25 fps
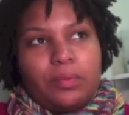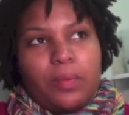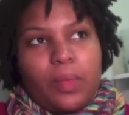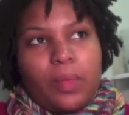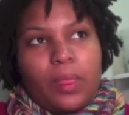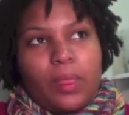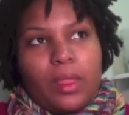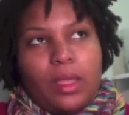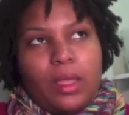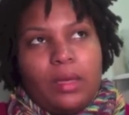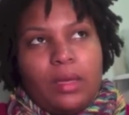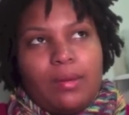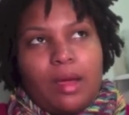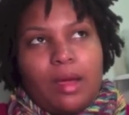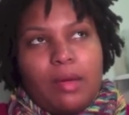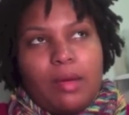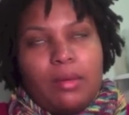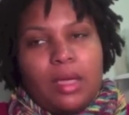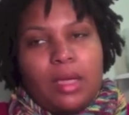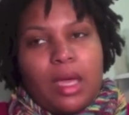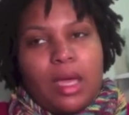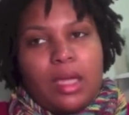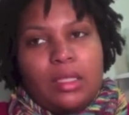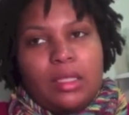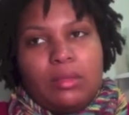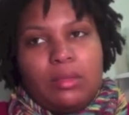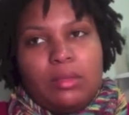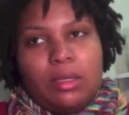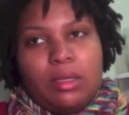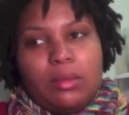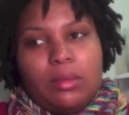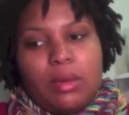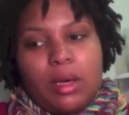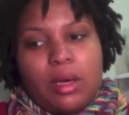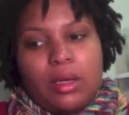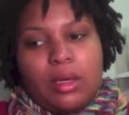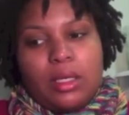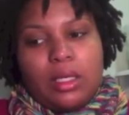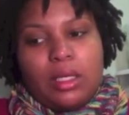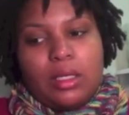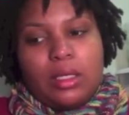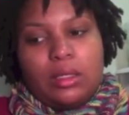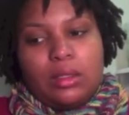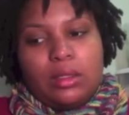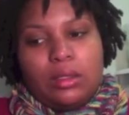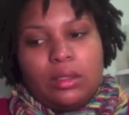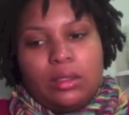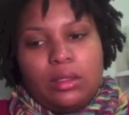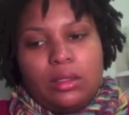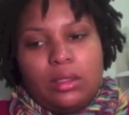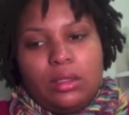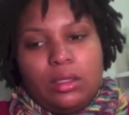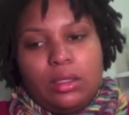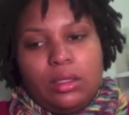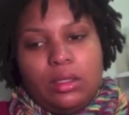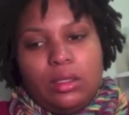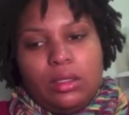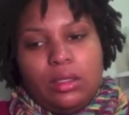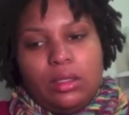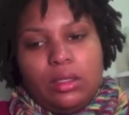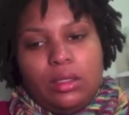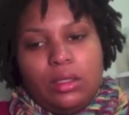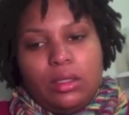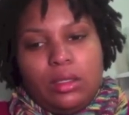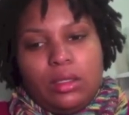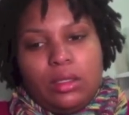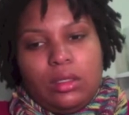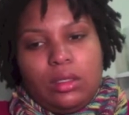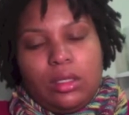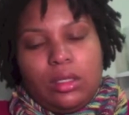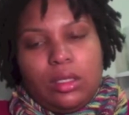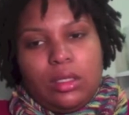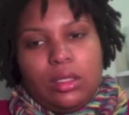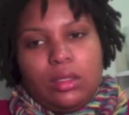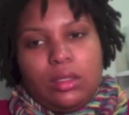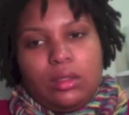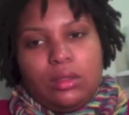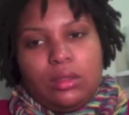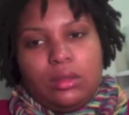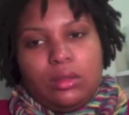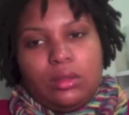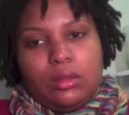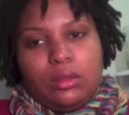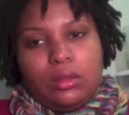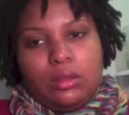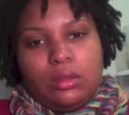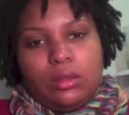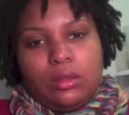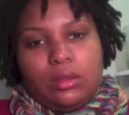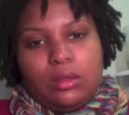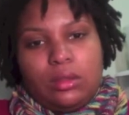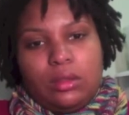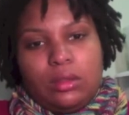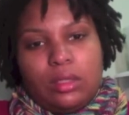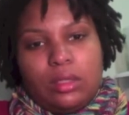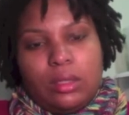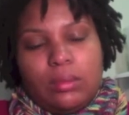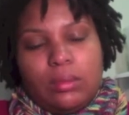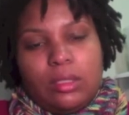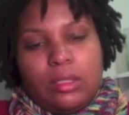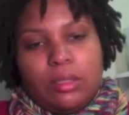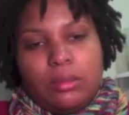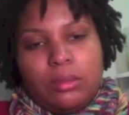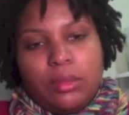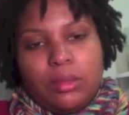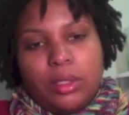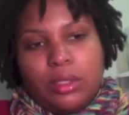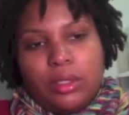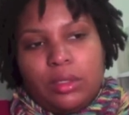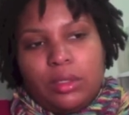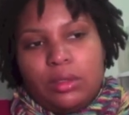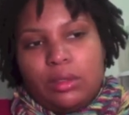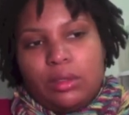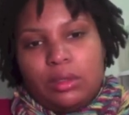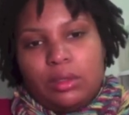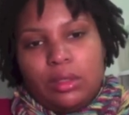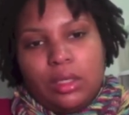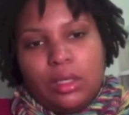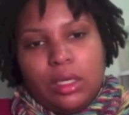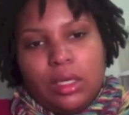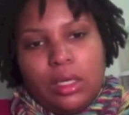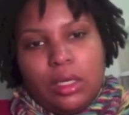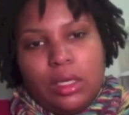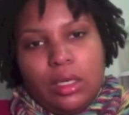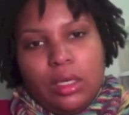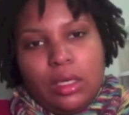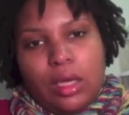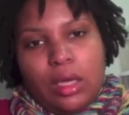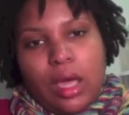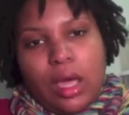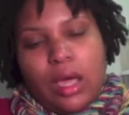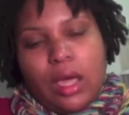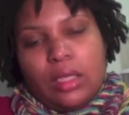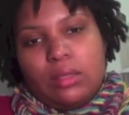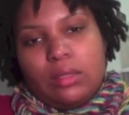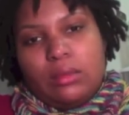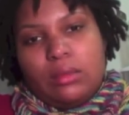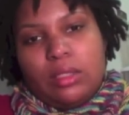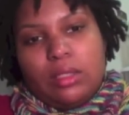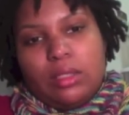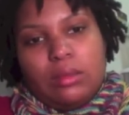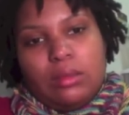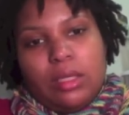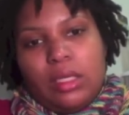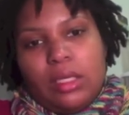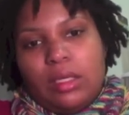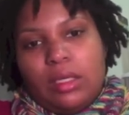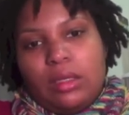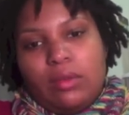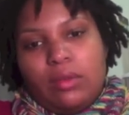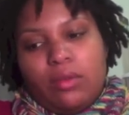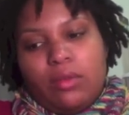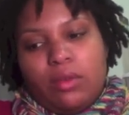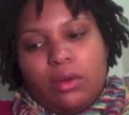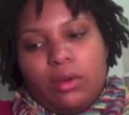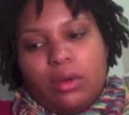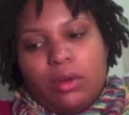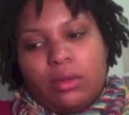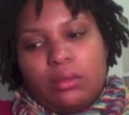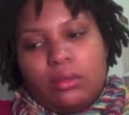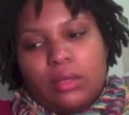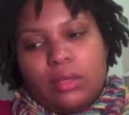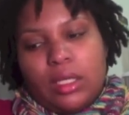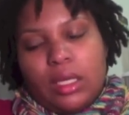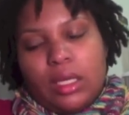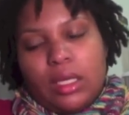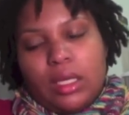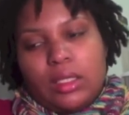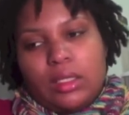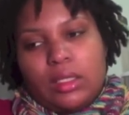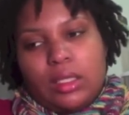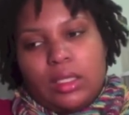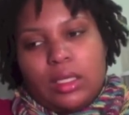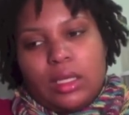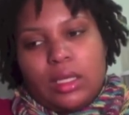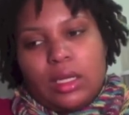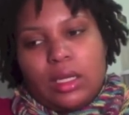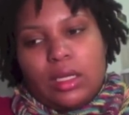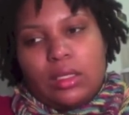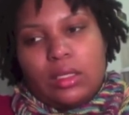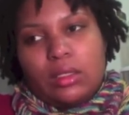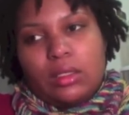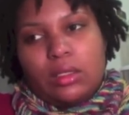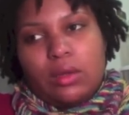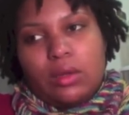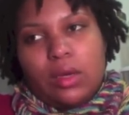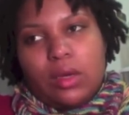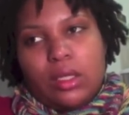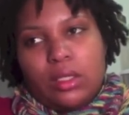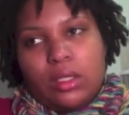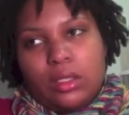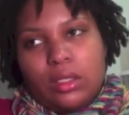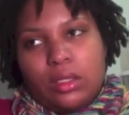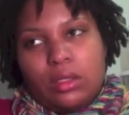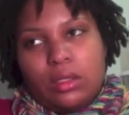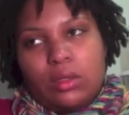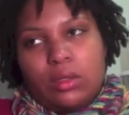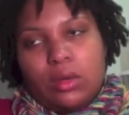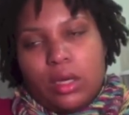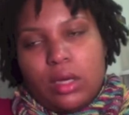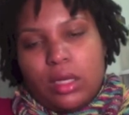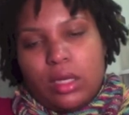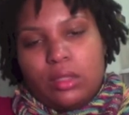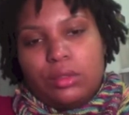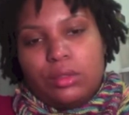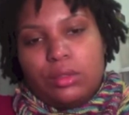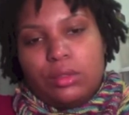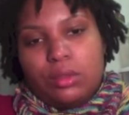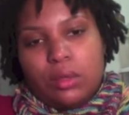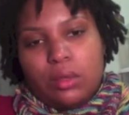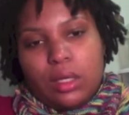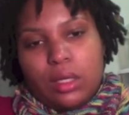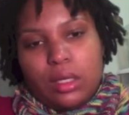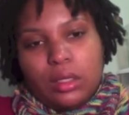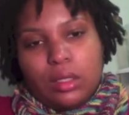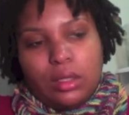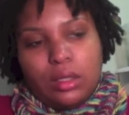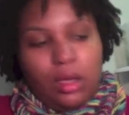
he probably asked me about it in September, asked me to make it for him, and I said yes, so I need to go ahead and do it.